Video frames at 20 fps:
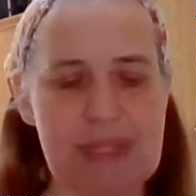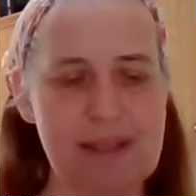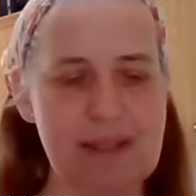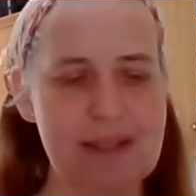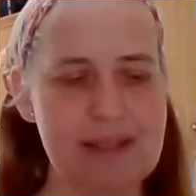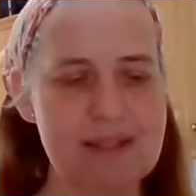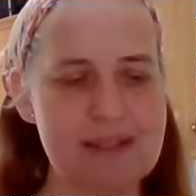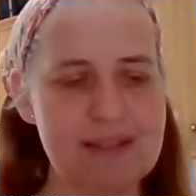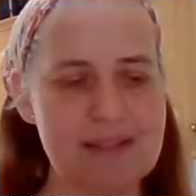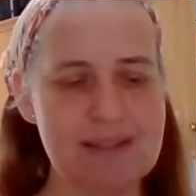
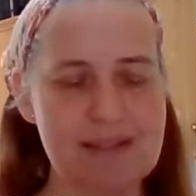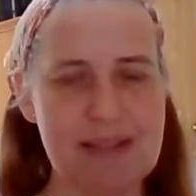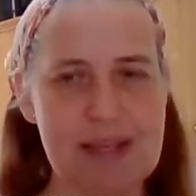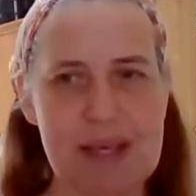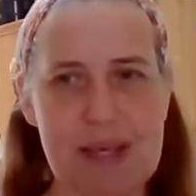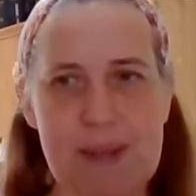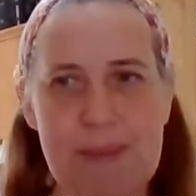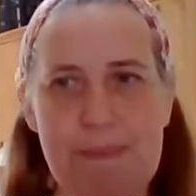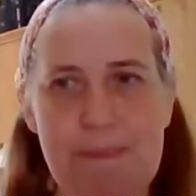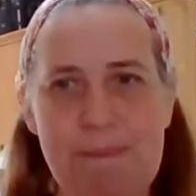As
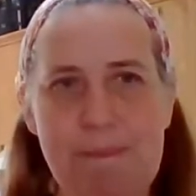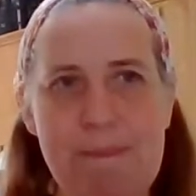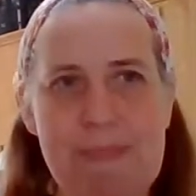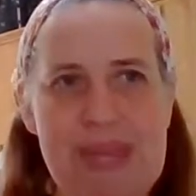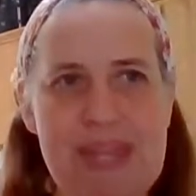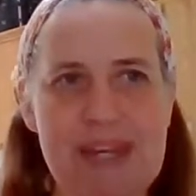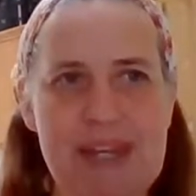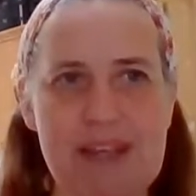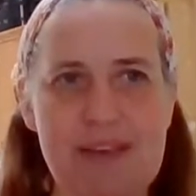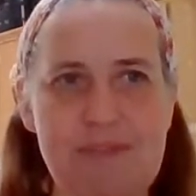
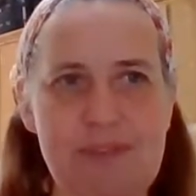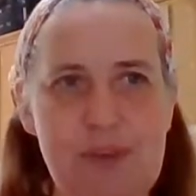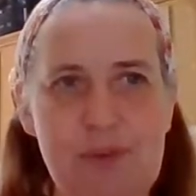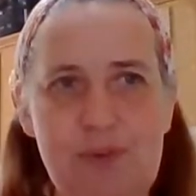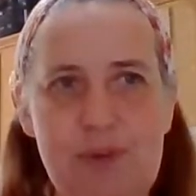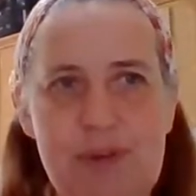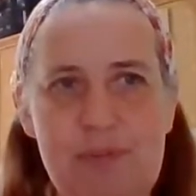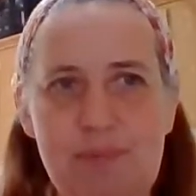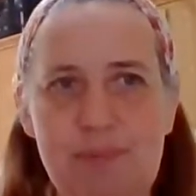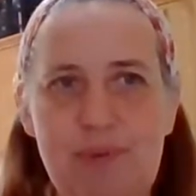many of you
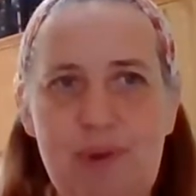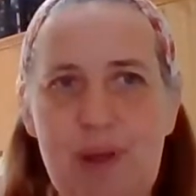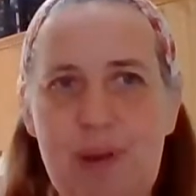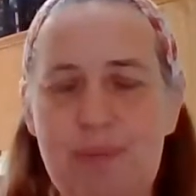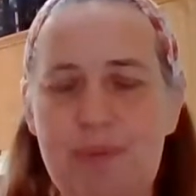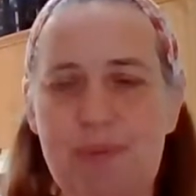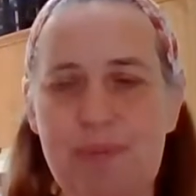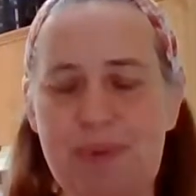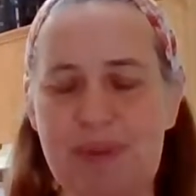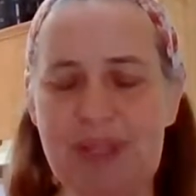have
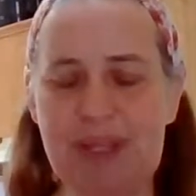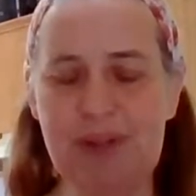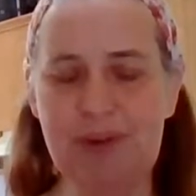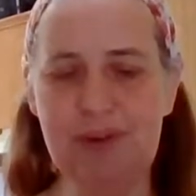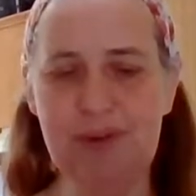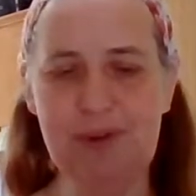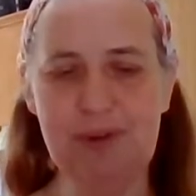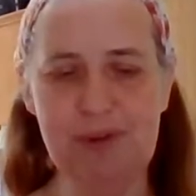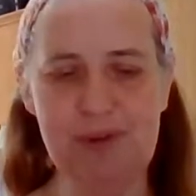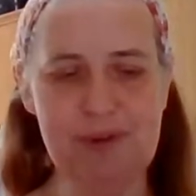probably
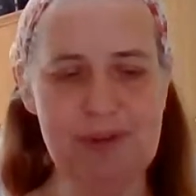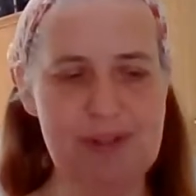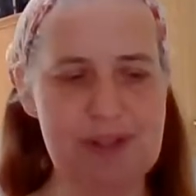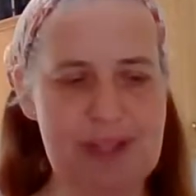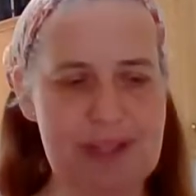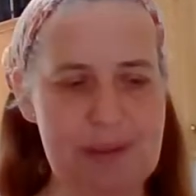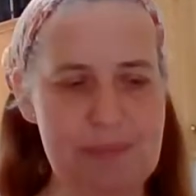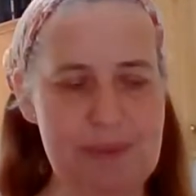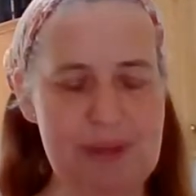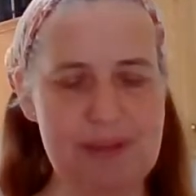heard
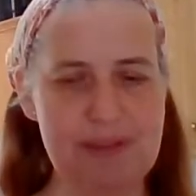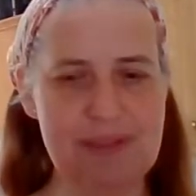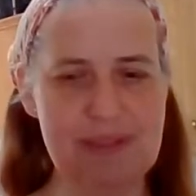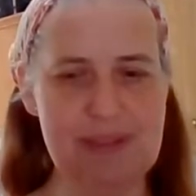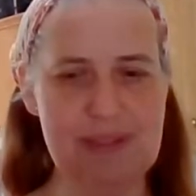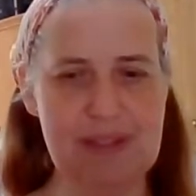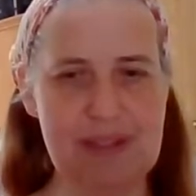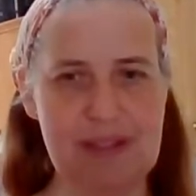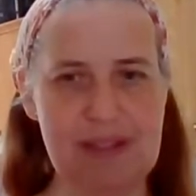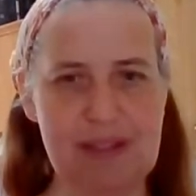about
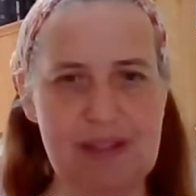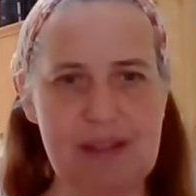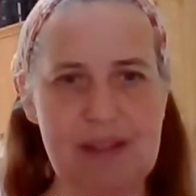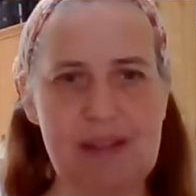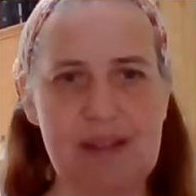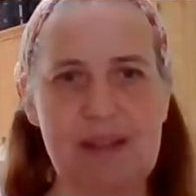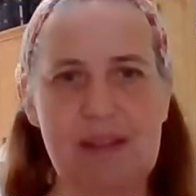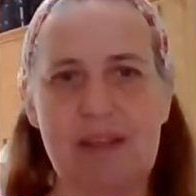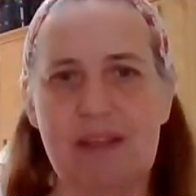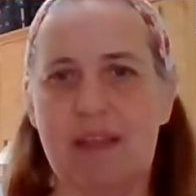the
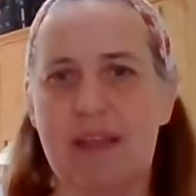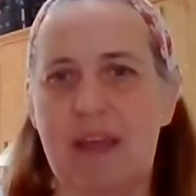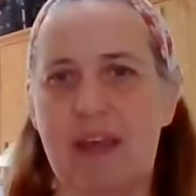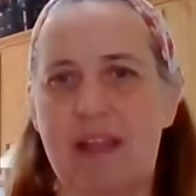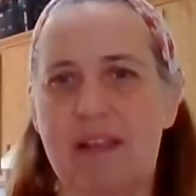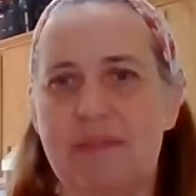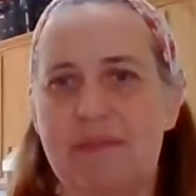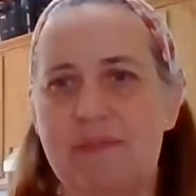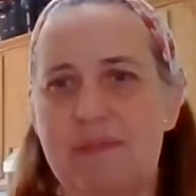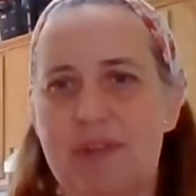
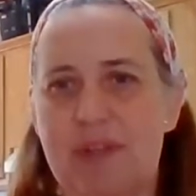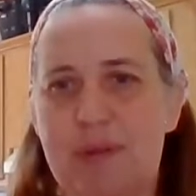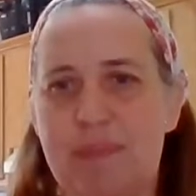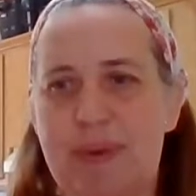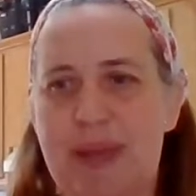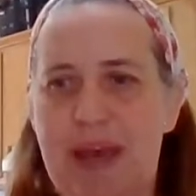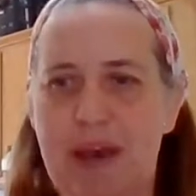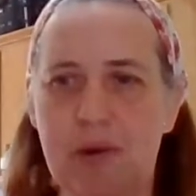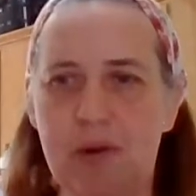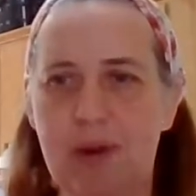California
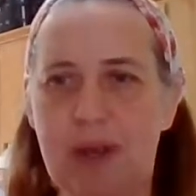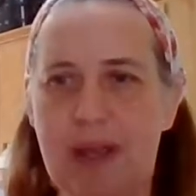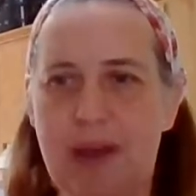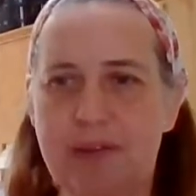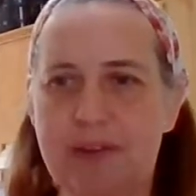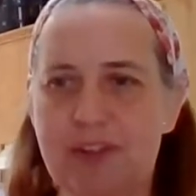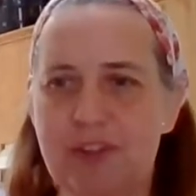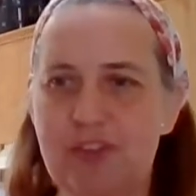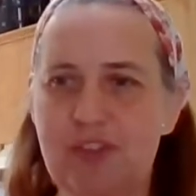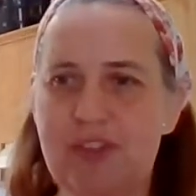power
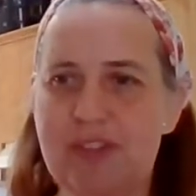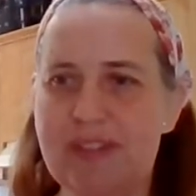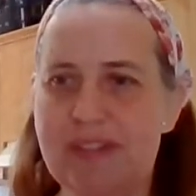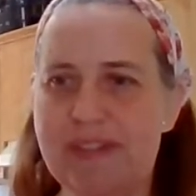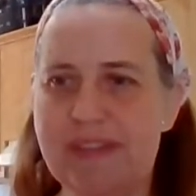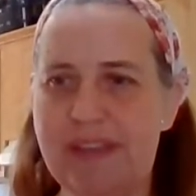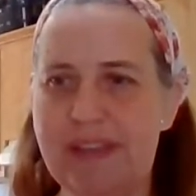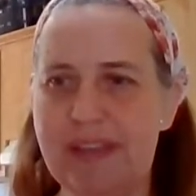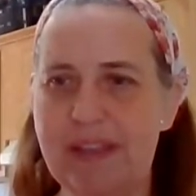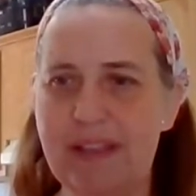outages.
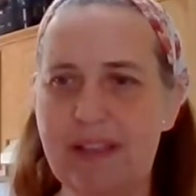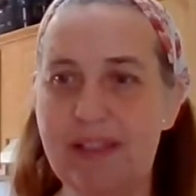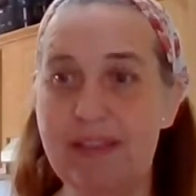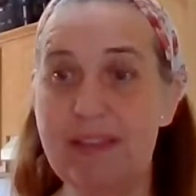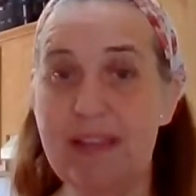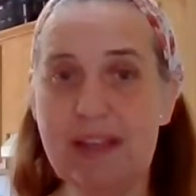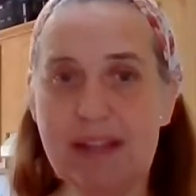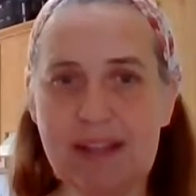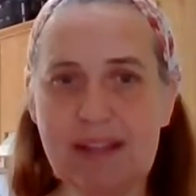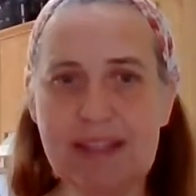
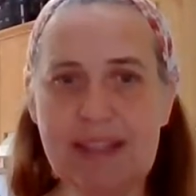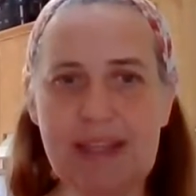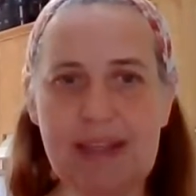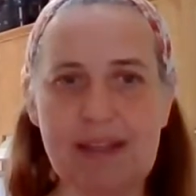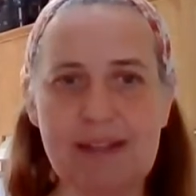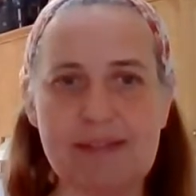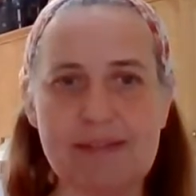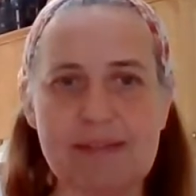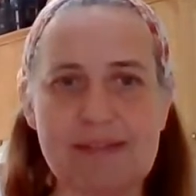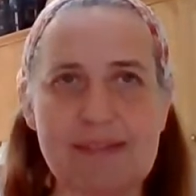Luckily,
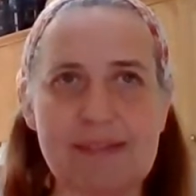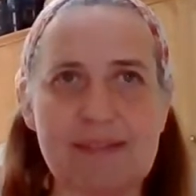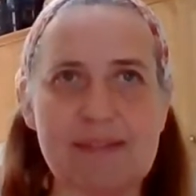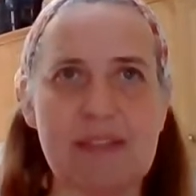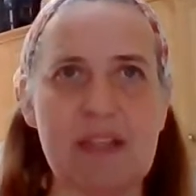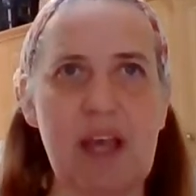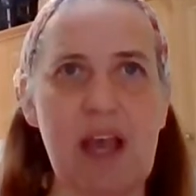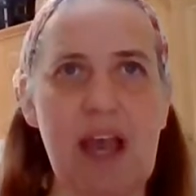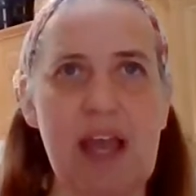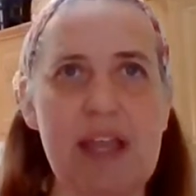
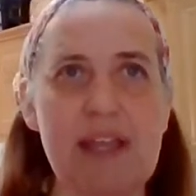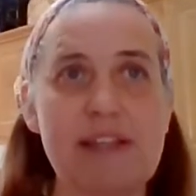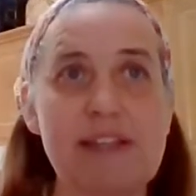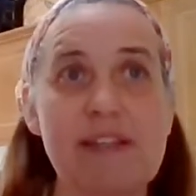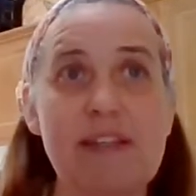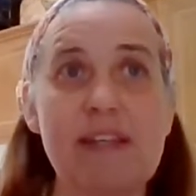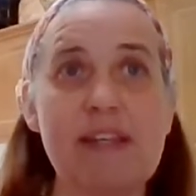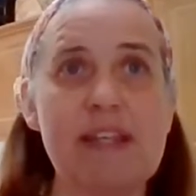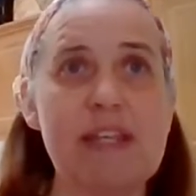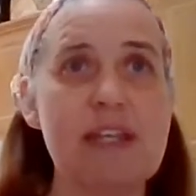I
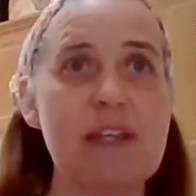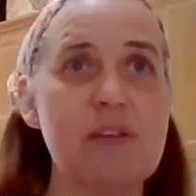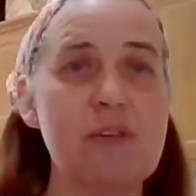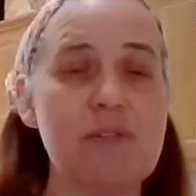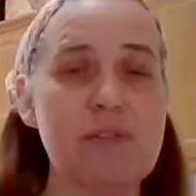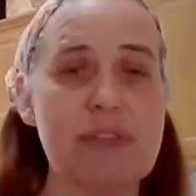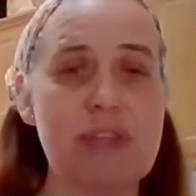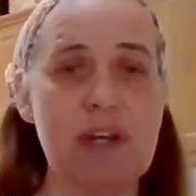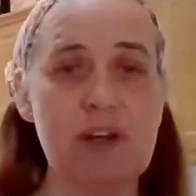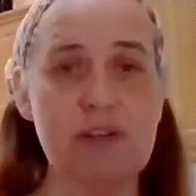did hear
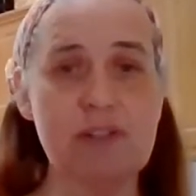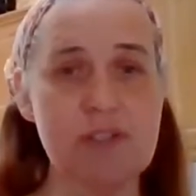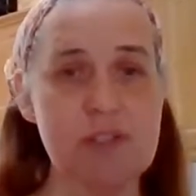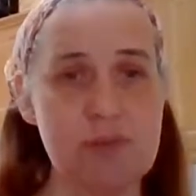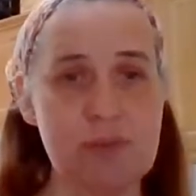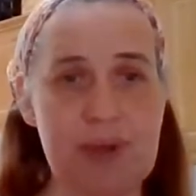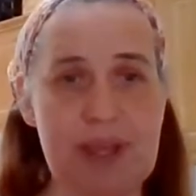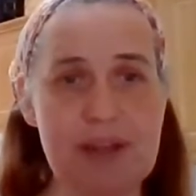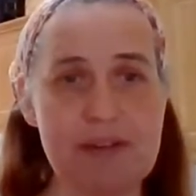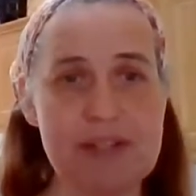that our
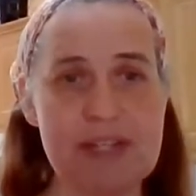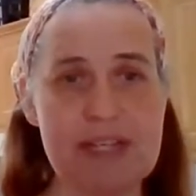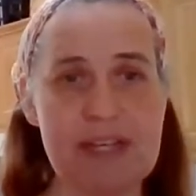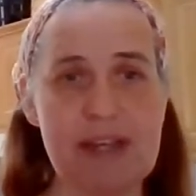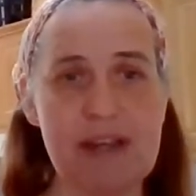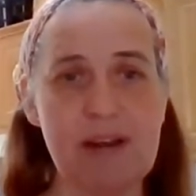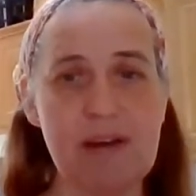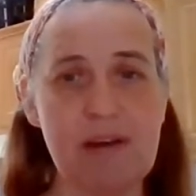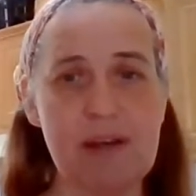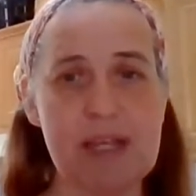surrounding
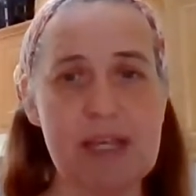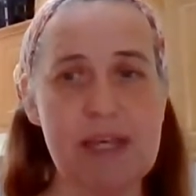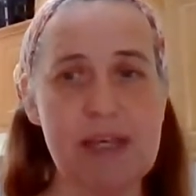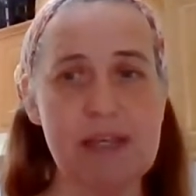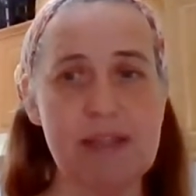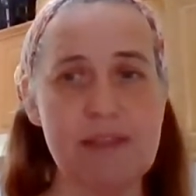area,